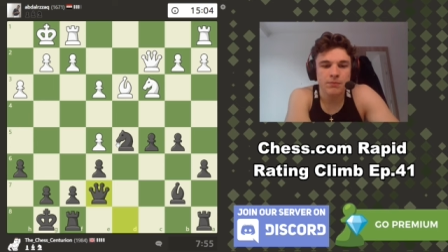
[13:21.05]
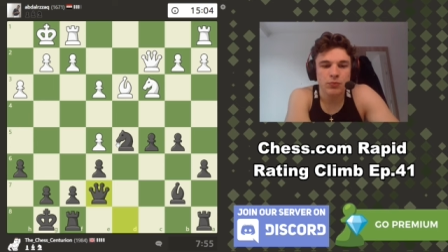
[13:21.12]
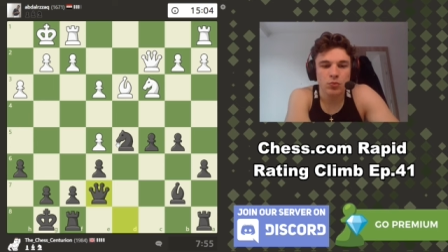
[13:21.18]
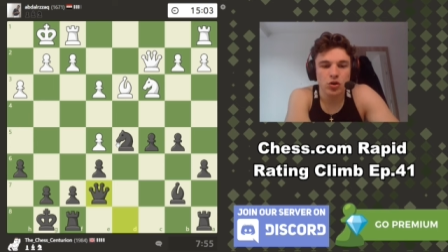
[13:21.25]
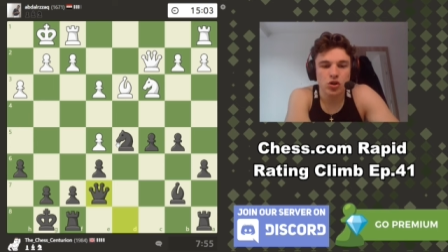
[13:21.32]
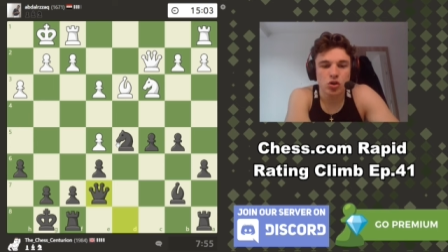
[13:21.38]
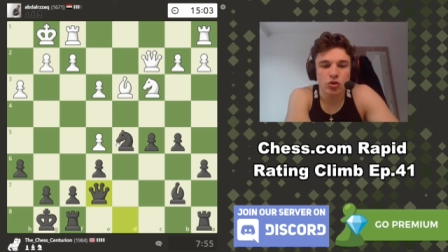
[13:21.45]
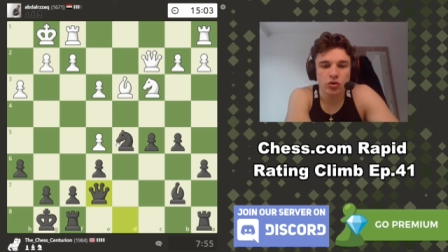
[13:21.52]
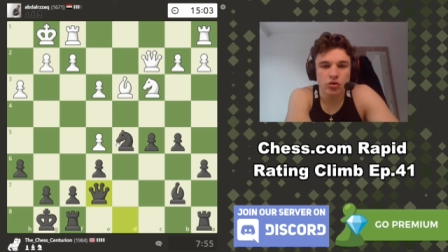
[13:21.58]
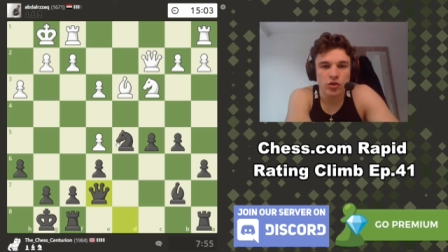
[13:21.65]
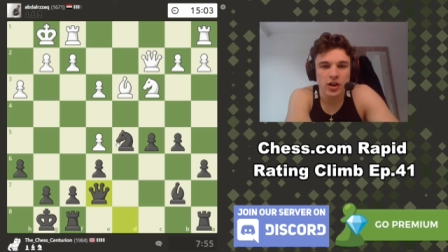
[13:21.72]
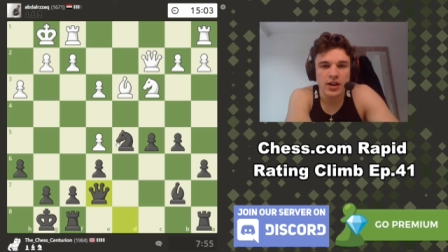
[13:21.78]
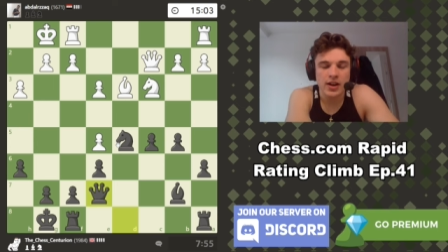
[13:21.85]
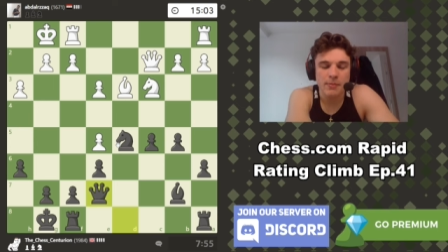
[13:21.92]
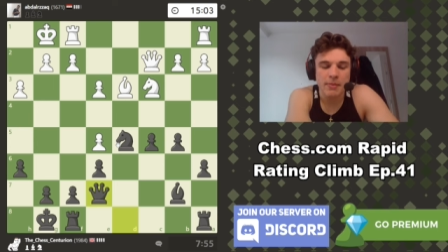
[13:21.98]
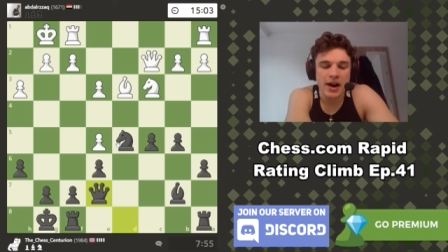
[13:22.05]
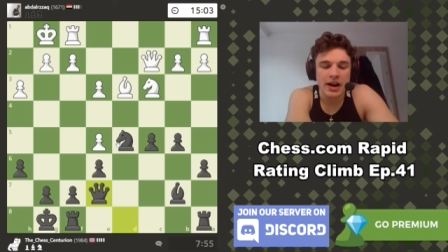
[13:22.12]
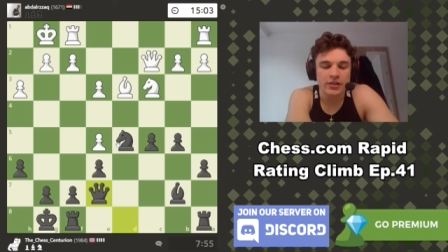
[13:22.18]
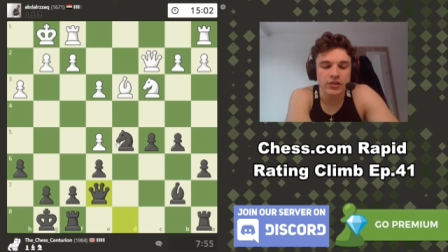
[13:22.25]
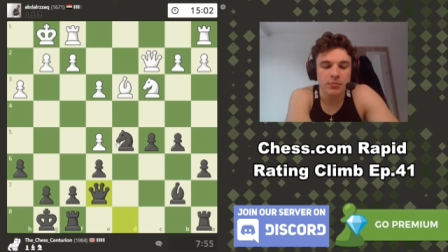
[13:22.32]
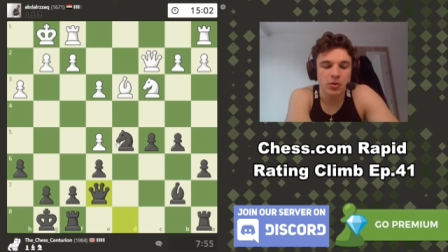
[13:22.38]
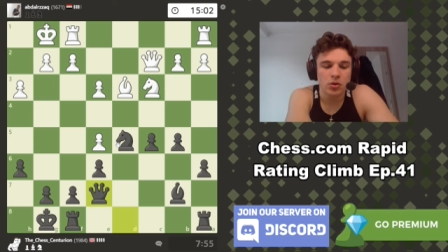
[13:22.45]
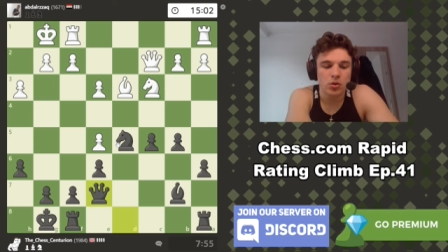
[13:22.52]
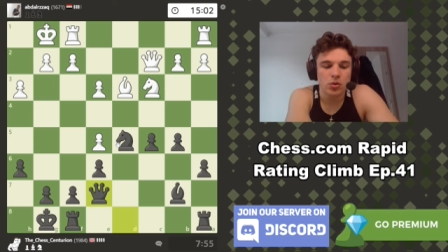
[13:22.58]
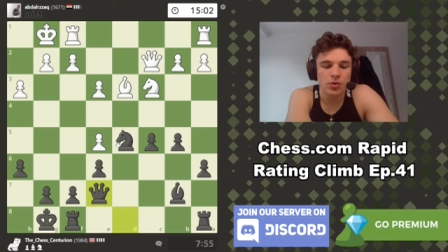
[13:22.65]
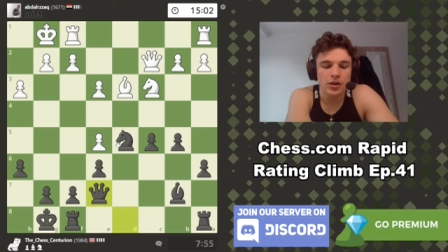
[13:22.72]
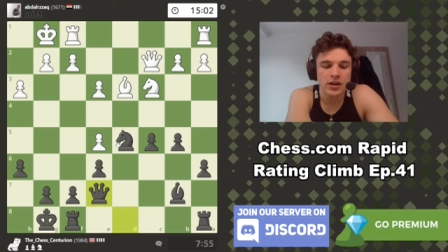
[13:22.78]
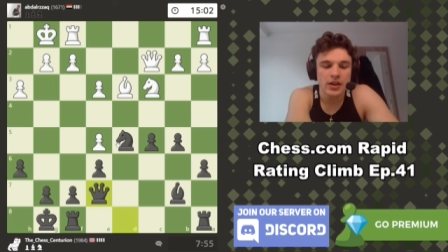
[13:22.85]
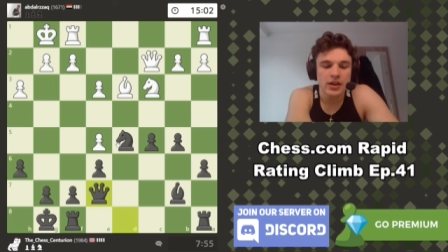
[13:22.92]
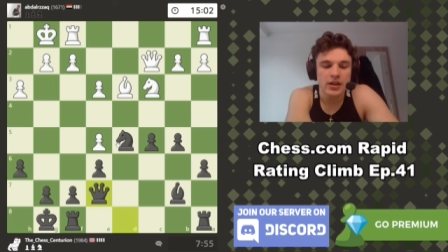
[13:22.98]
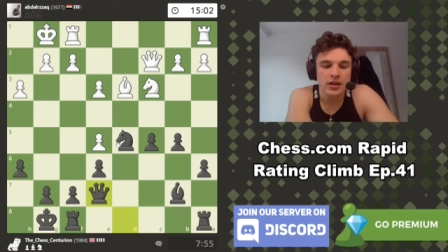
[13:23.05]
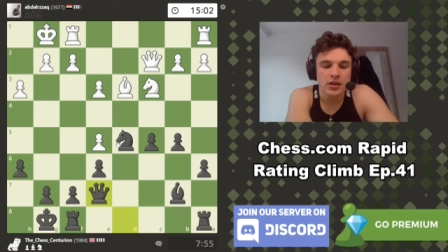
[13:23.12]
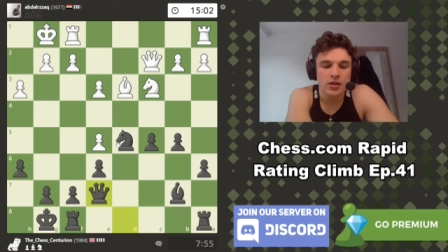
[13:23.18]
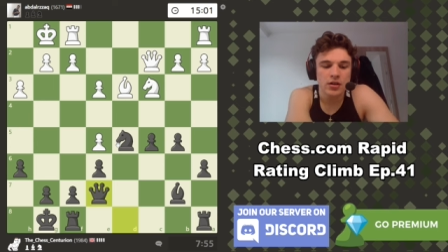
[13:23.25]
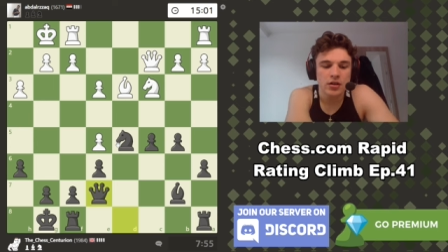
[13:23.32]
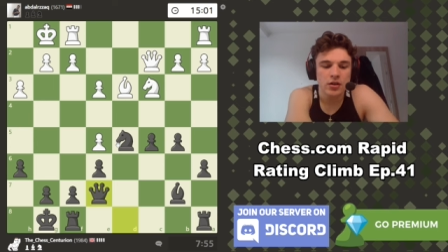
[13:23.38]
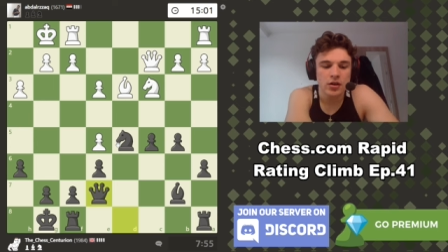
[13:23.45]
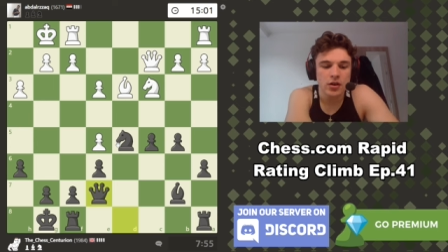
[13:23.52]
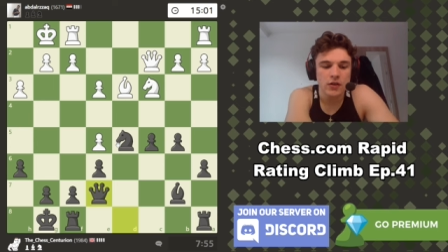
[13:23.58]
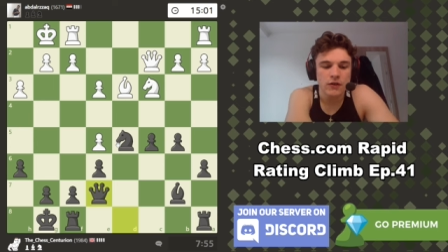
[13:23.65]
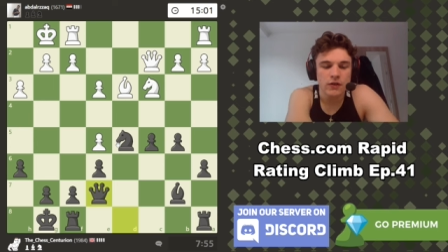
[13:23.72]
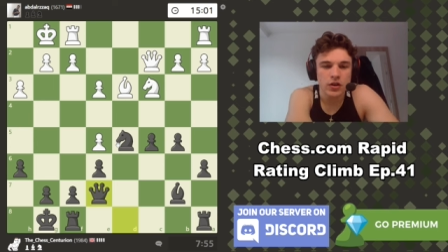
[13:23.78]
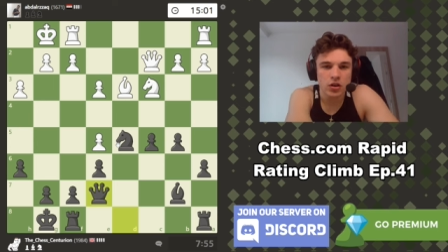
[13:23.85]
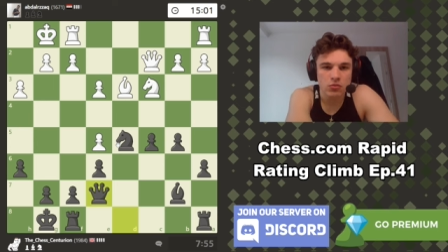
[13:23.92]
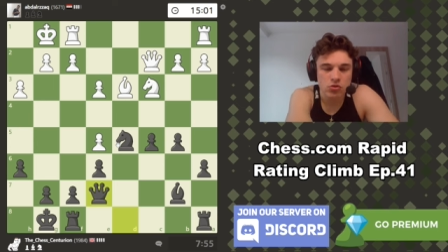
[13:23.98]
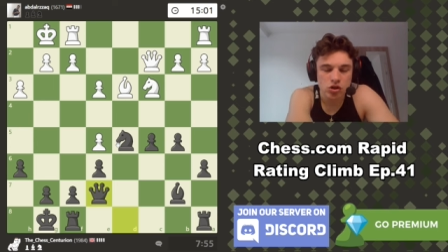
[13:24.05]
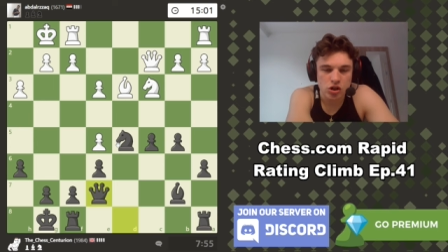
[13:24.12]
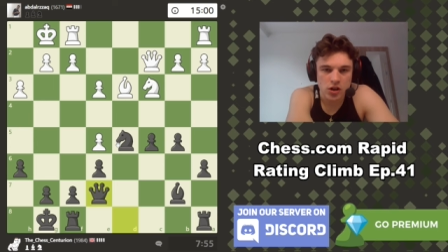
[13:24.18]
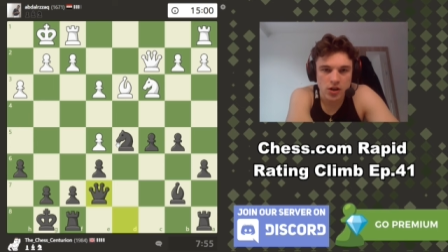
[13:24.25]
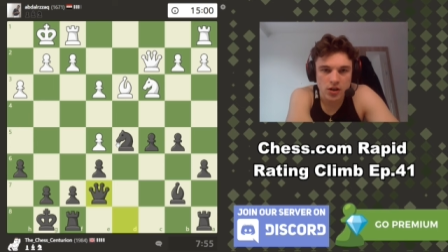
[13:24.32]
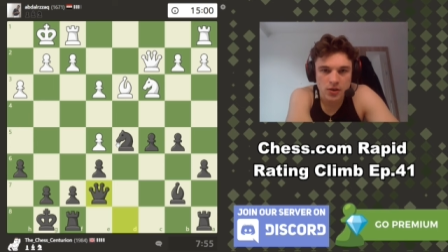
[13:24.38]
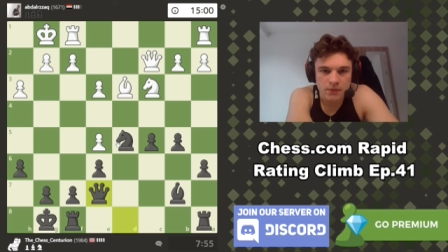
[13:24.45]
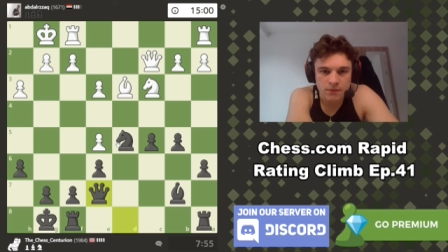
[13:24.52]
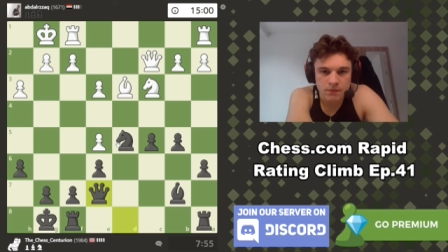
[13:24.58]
which could create a passed pawn in the future.